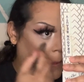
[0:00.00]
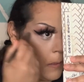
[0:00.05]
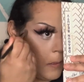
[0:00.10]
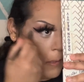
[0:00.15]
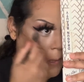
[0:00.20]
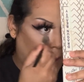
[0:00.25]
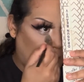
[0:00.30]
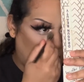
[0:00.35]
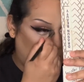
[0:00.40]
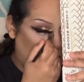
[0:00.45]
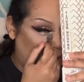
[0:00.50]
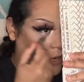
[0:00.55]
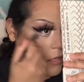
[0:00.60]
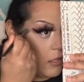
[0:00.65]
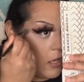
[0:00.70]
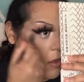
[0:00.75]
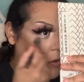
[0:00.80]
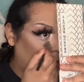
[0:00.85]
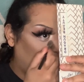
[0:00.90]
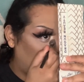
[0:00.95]
And
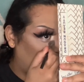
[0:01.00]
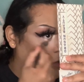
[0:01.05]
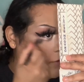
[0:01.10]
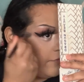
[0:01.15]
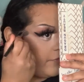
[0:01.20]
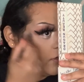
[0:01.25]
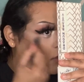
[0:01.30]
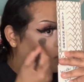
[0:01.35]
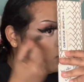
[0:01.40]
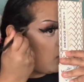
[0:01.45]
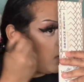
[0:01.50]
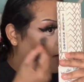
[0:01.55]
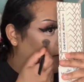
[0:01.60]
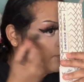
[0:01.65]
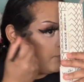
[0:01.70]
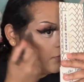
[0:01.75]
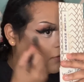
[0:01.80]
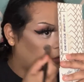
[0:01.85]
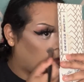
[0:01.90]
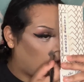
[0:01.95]
low-key, I don't even know
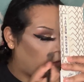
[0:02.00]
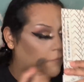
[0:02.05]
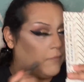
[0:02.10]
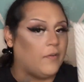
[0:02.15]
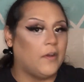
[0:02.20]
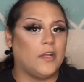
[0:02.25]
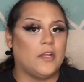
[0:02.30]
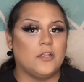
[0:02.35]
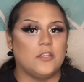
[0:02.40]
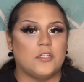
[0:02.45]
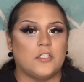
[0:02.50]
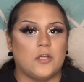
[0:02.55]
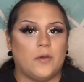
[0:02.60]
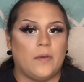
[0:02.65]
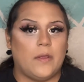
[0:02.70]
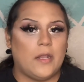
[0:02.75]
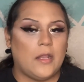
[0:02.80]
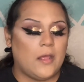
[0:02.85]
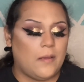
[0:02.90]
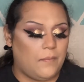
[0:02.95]
why I'm fucking
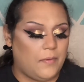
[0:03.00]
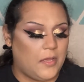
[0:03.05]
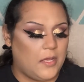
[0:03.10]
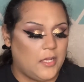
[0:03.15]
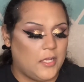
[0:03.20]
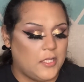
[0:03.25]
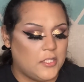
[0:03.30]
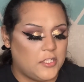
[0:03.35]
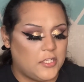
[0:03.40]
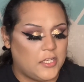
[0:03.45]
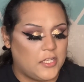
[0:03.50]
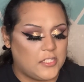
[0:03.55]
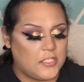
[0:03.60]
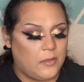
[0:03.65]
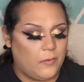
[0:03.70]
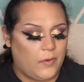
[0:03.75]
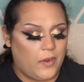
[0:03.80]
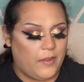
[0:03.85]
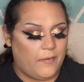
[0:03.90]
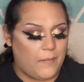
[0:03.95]
showing it, because she
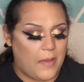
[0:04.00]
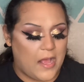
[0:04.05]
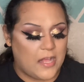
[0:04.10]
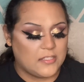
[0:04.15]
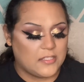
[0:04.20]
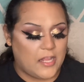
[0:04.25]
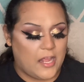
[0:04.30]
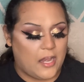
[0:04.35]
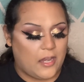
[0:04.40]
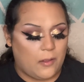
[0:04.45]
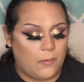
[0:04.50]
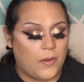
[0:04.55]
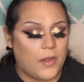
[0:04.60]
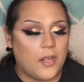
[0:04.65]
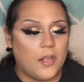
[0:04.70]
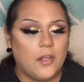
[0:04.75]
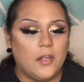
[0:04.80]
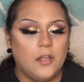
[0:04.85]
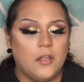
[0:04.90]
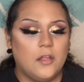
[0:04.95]
doesn't wear a mask
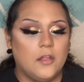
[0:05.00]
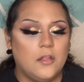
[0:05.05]
anywhere.